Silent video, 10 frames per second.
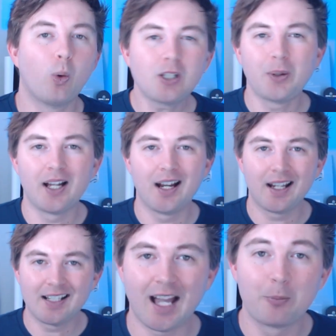What's going
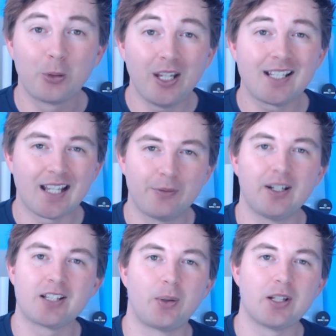on, guys? I'm really
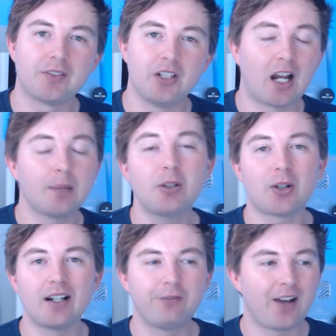excited for today's quiz video. I'm going to be trying to